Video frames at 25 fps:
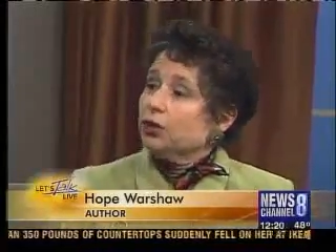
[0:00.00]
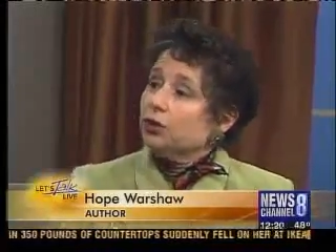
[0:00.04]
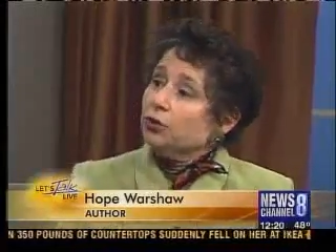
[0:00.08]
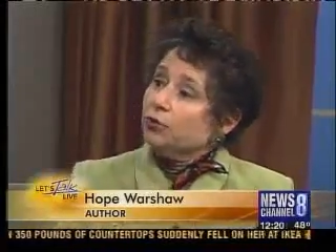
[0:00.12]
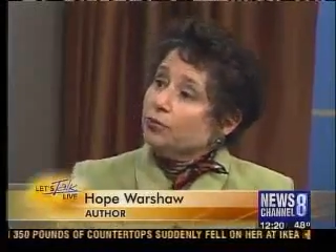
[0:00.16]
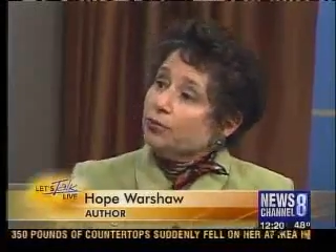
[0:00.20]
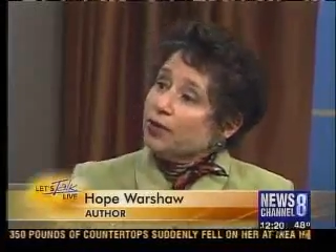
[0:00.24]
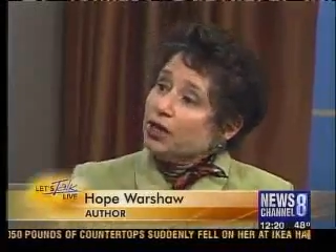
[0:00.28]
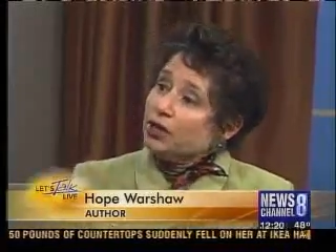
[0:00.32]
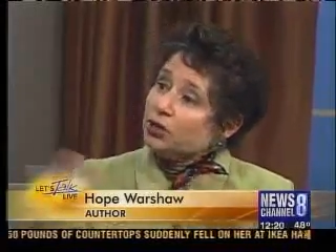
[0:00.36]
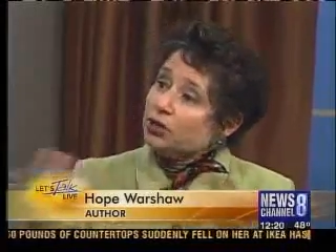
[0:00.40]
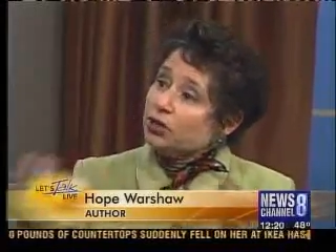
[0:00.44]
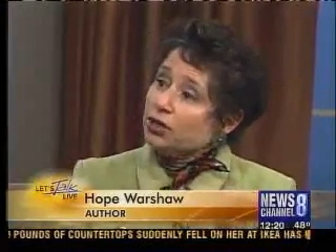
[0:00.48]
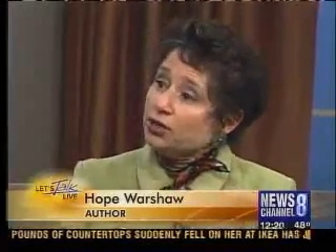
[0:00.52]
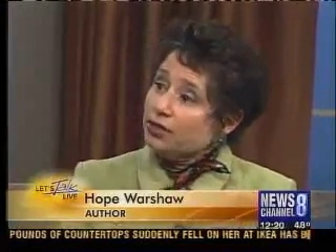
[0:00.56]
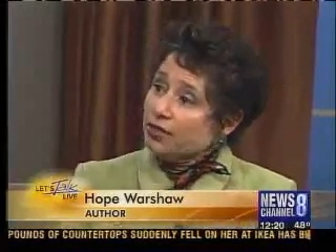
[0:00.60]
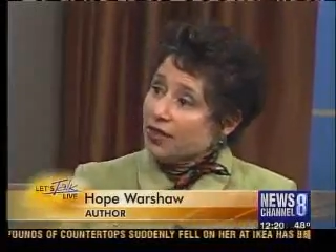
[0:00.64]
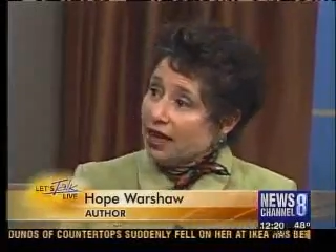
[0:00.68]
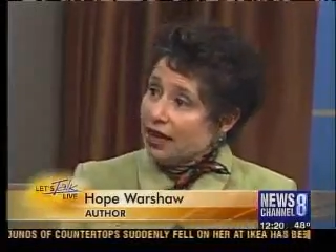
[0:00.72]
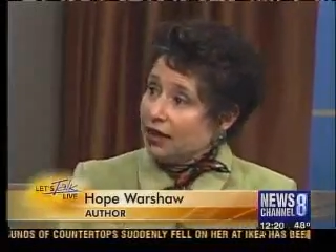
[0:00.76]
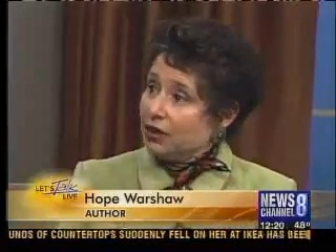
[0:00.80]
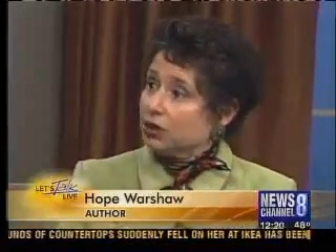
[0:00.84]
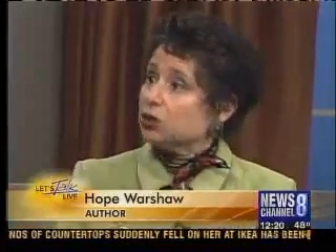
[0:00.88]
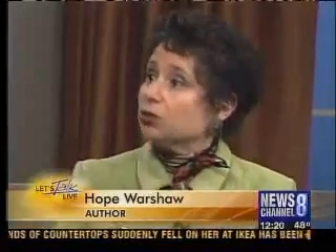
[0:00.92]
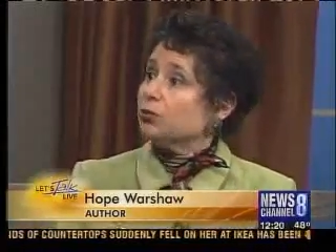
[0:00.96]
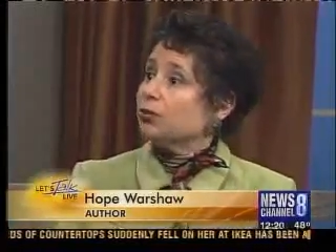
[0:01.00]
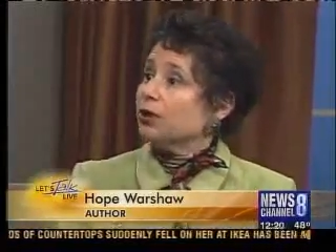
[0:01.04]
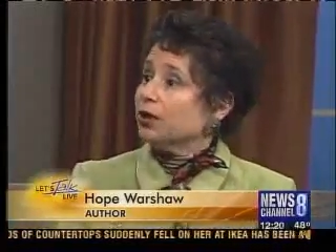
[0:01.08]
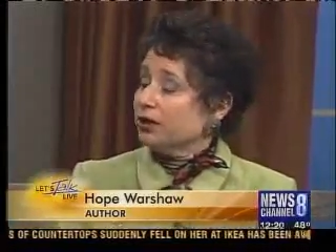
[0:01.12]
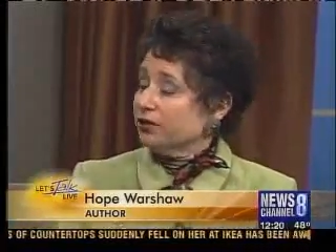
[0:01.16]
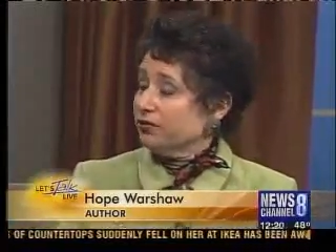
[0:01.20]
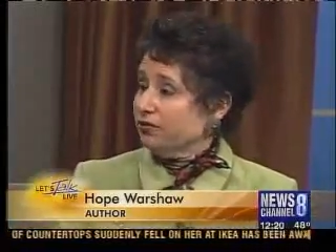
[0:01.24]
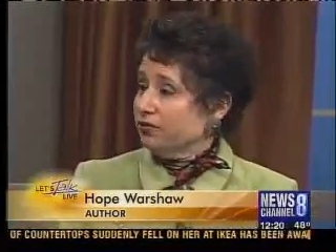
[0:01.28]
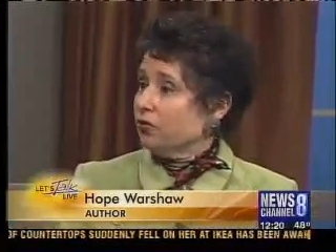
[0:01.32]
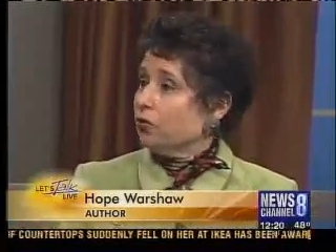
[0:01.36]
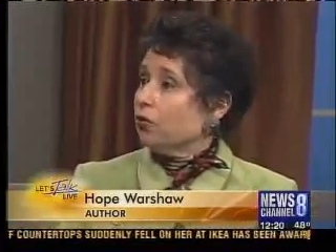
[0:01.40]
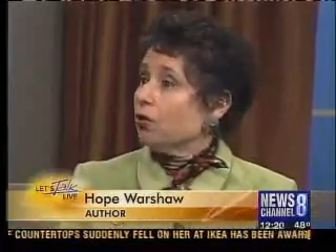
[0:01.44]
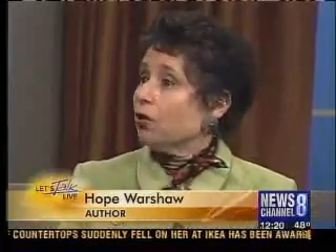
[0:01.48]
And you mentioned that
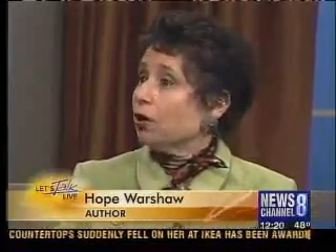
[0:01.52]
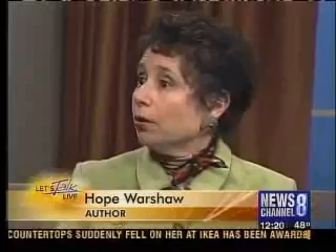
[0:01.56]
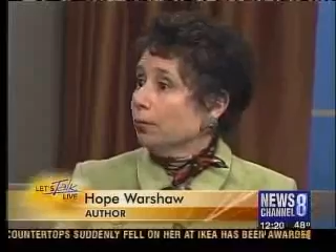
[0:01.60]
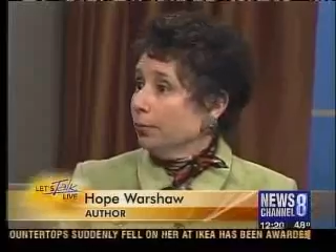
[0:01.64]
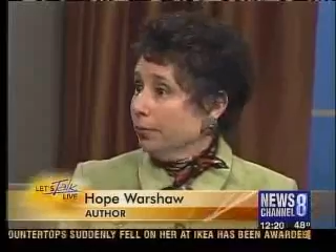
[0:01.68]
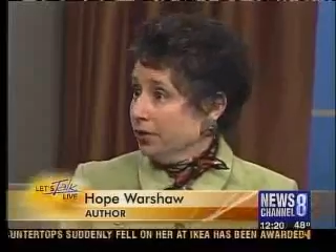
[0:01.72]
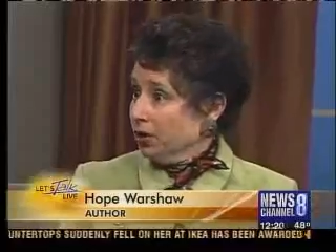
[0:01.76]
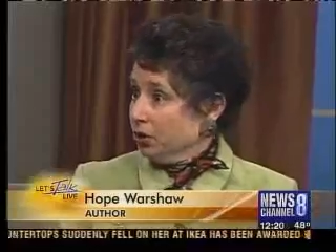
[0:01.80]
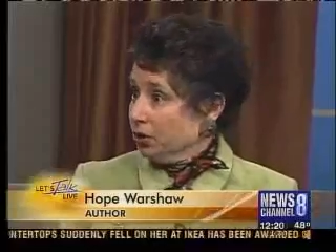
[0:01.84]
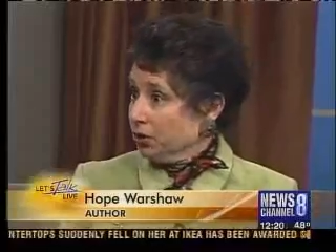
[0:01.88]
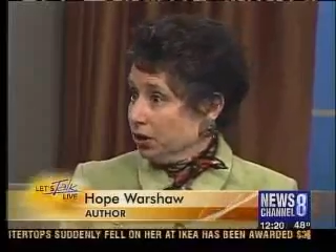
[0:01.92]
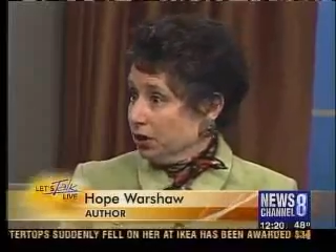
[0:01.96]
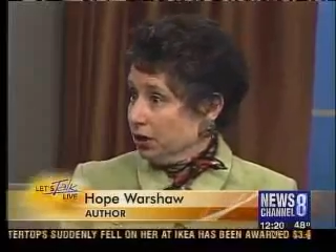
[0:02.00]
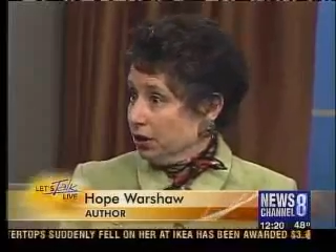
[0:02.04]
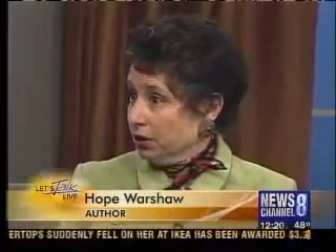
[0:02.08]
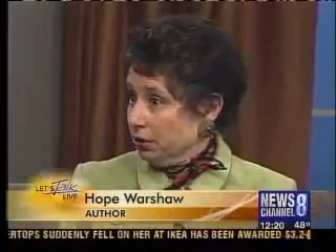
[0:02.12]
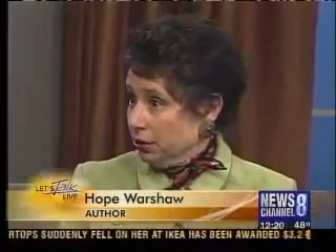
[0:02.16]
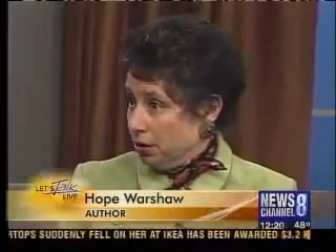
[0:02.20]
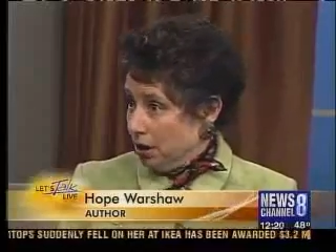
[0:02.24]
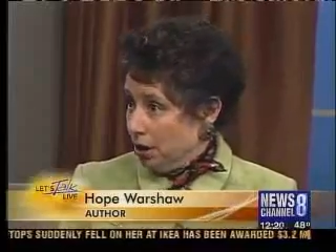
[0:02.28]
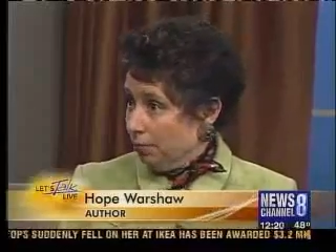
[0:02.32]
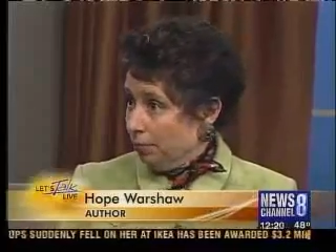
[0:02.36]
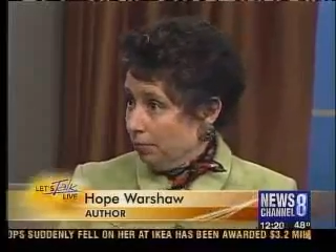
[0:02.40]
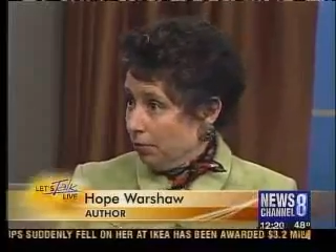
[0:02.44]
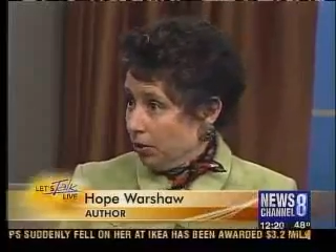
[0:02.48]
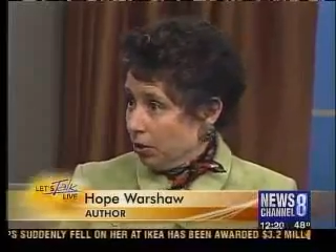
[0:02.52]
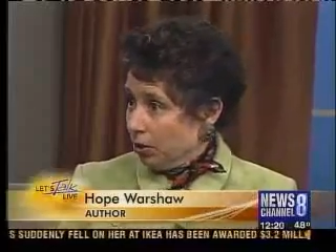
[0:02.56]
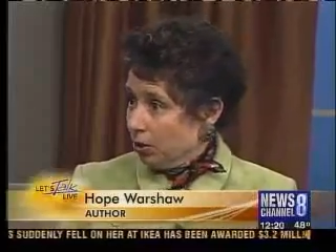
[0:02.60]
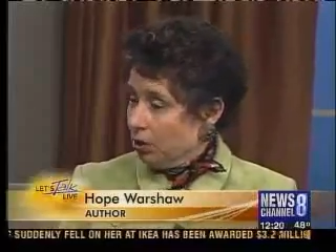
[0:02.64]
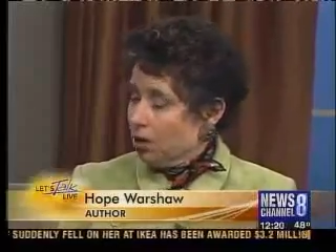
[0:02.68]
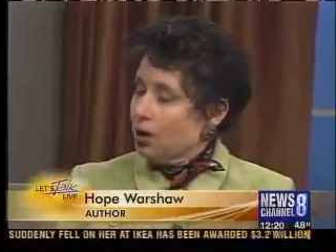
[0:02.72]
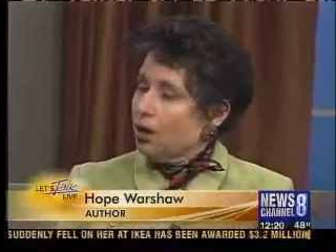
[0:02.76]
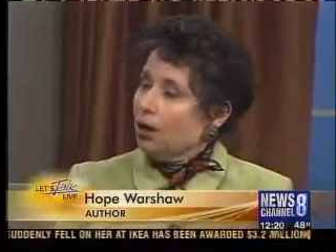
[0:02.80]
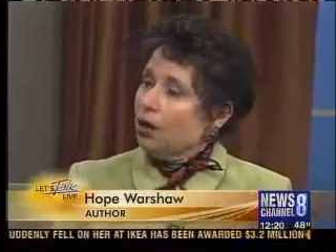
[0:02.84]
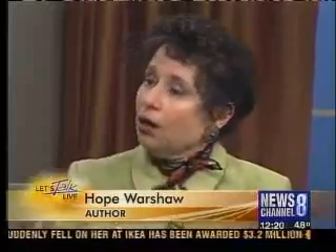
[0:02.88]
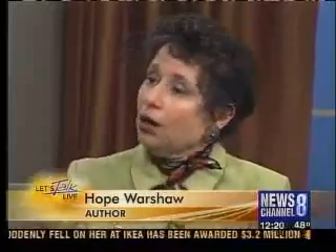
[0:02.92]
24 million number.